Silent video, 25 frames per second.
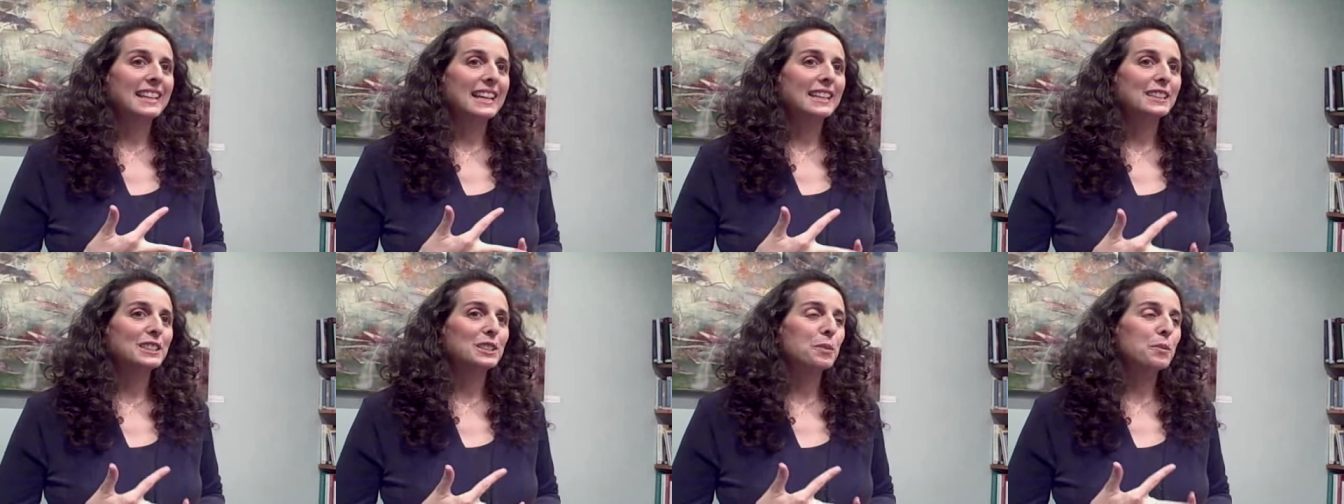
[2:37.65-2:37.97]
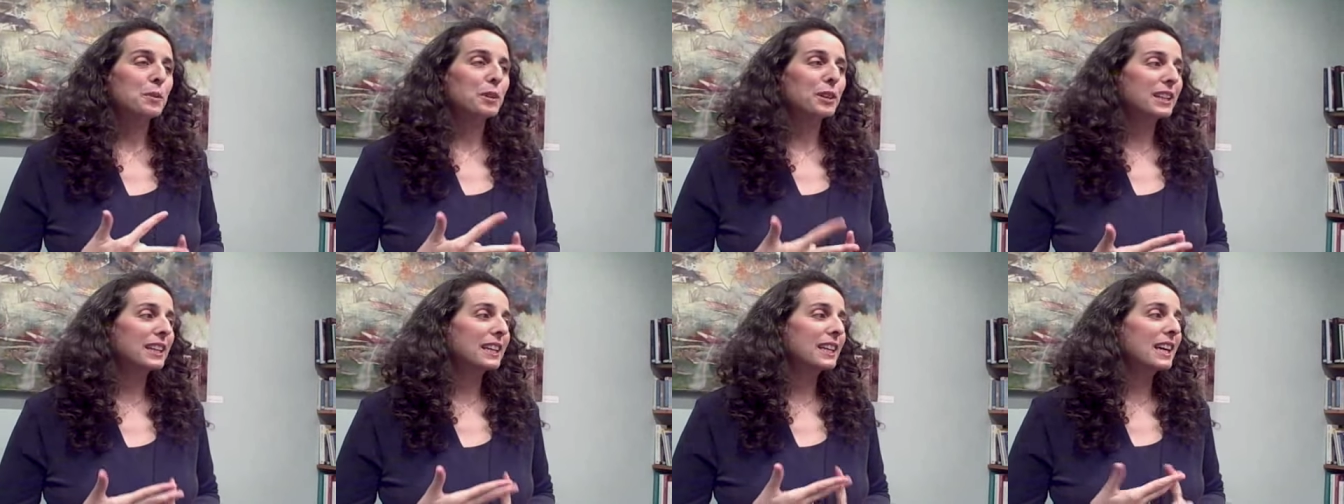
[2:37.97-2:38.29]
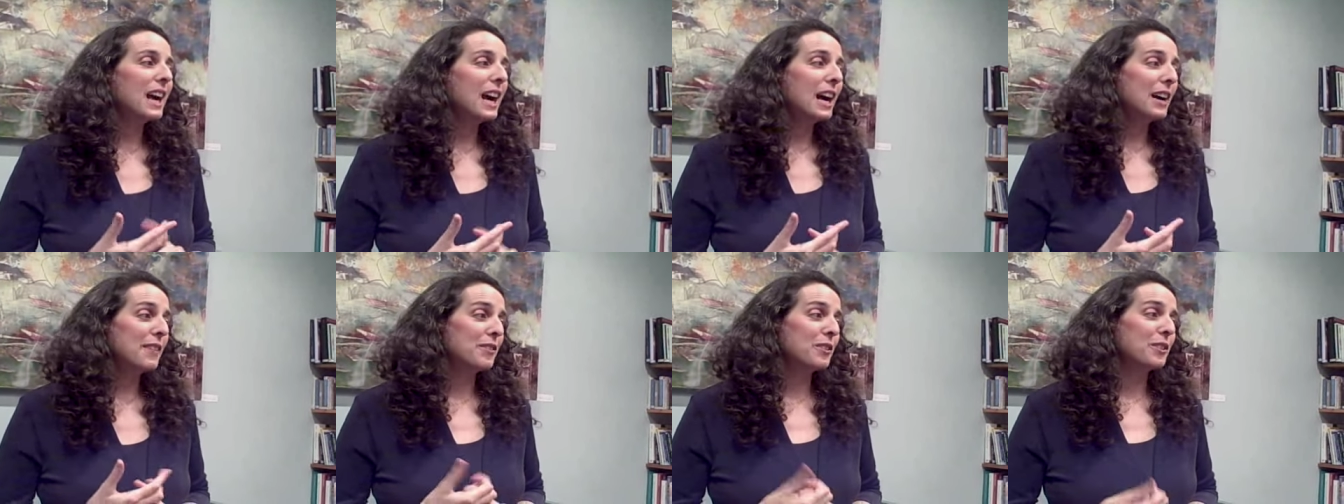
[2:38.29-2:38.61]
And so we're going to
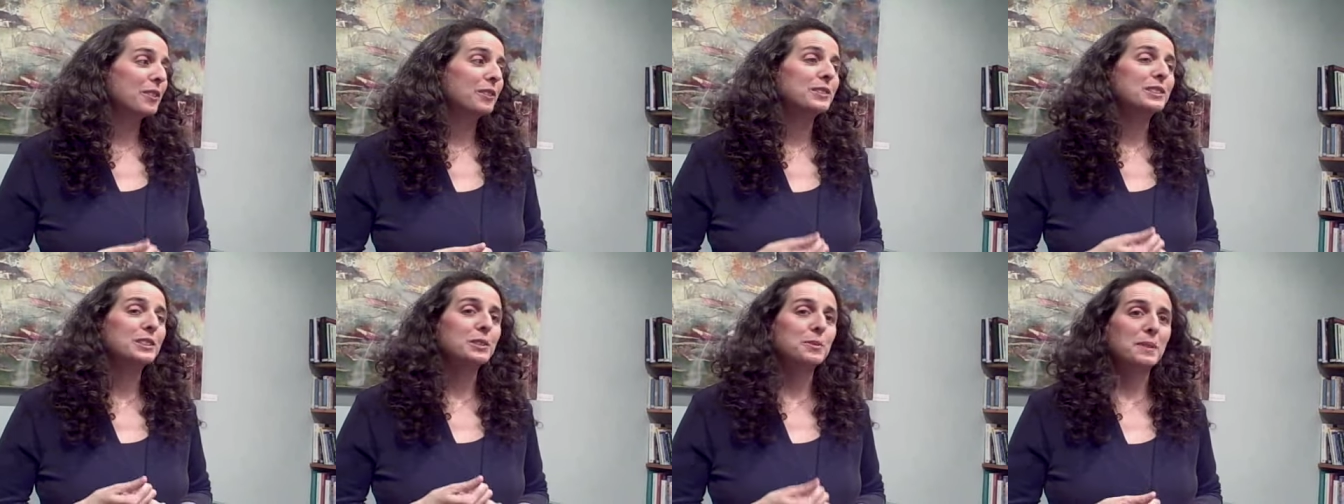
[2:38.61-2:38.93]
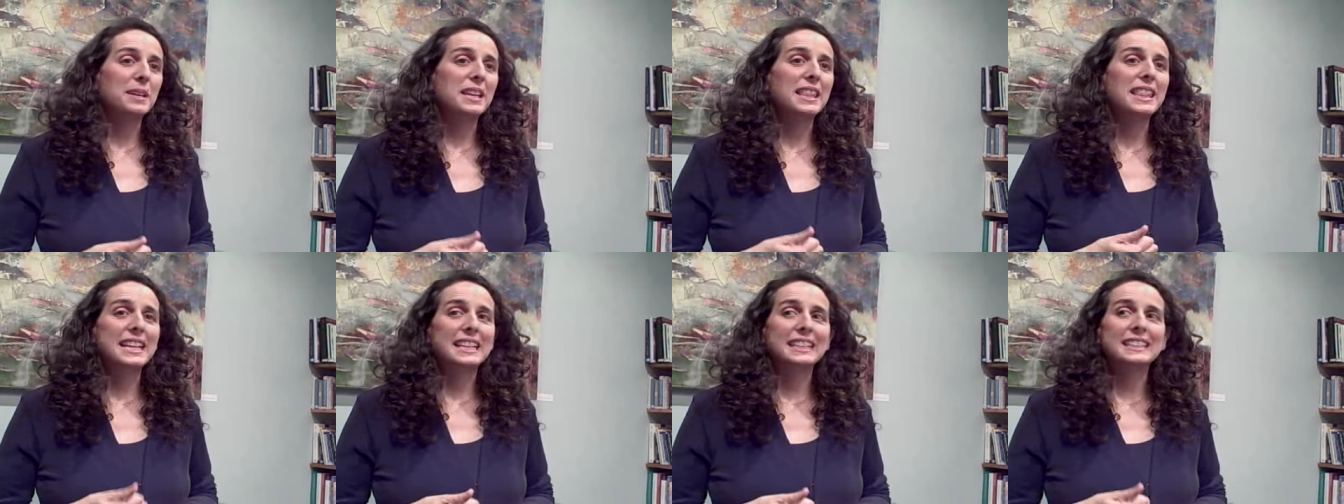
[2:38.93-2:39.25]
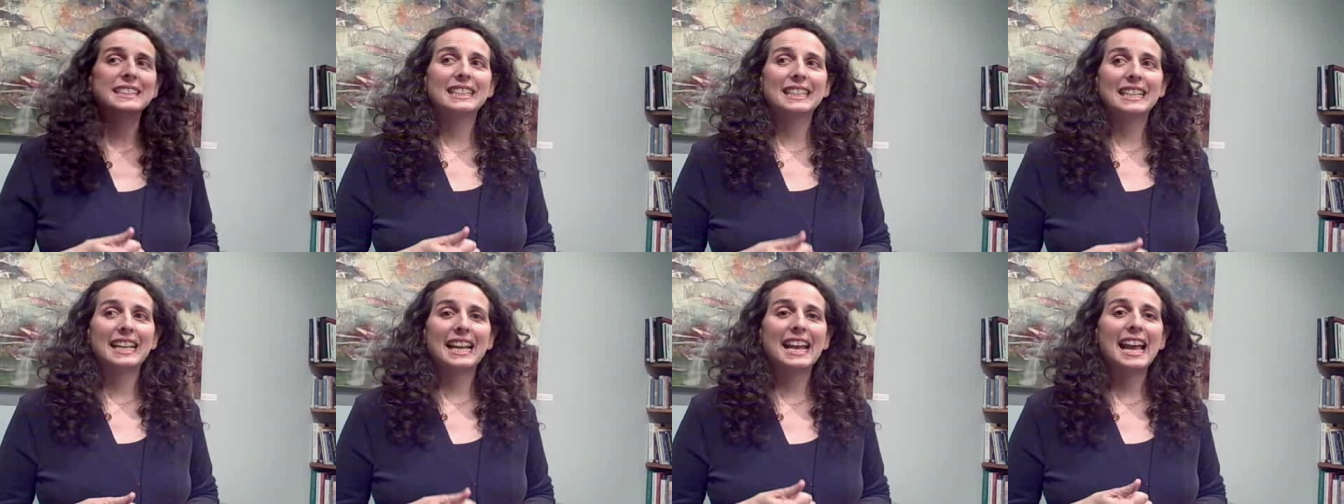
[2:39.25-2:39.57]
cover those three
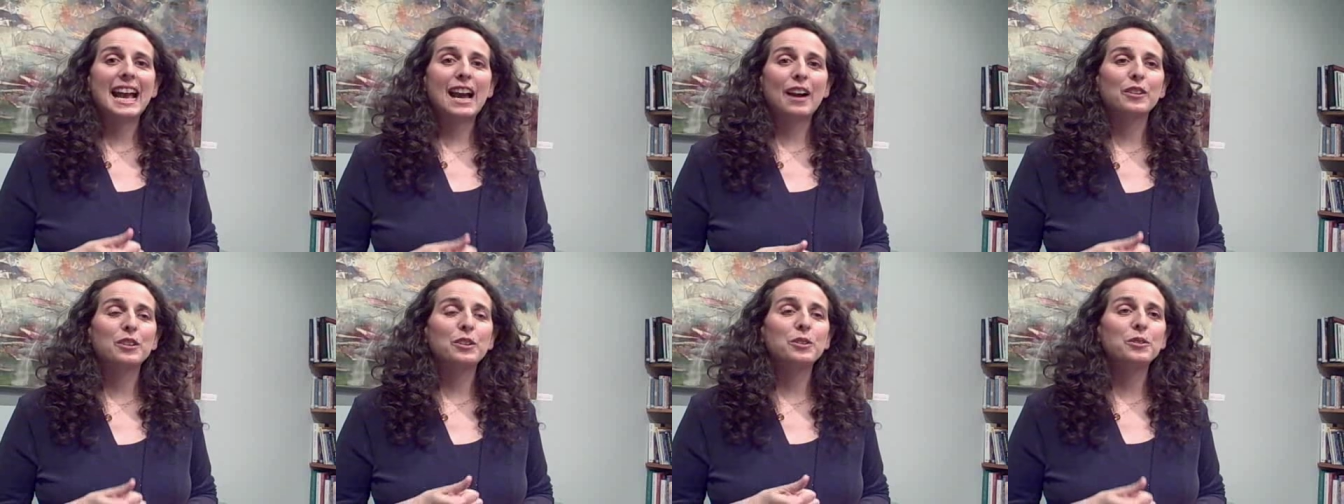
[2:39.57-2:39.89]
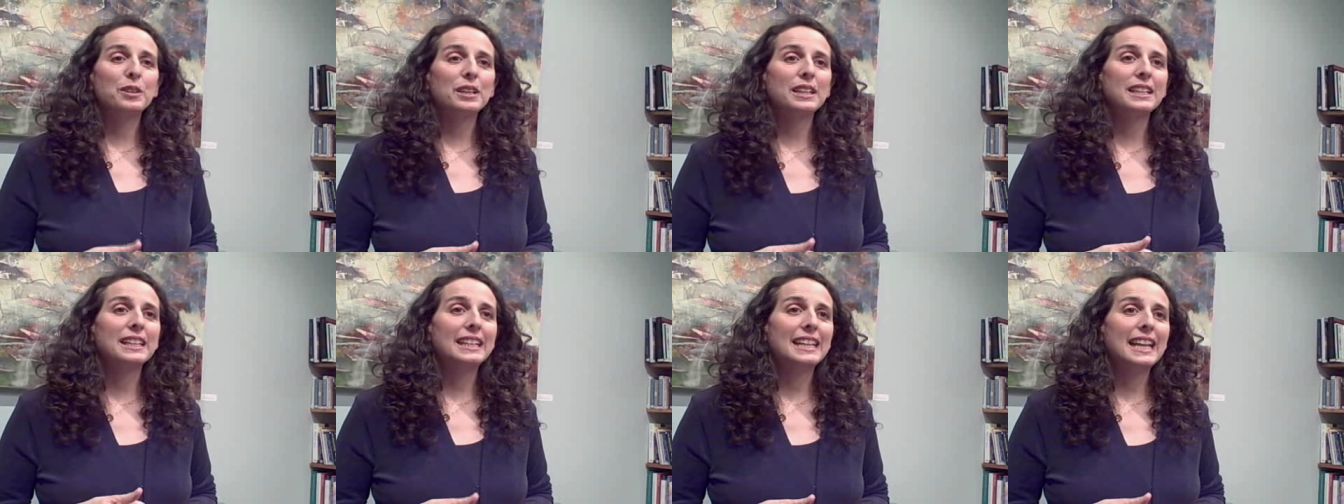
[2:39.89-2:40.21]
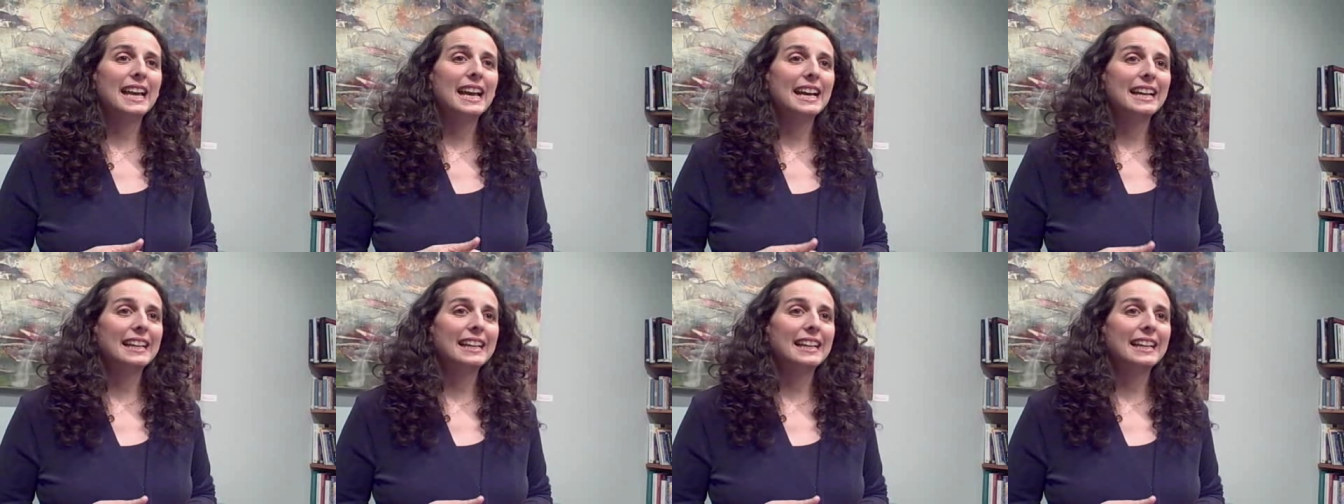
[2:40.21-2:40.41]
things today, how you can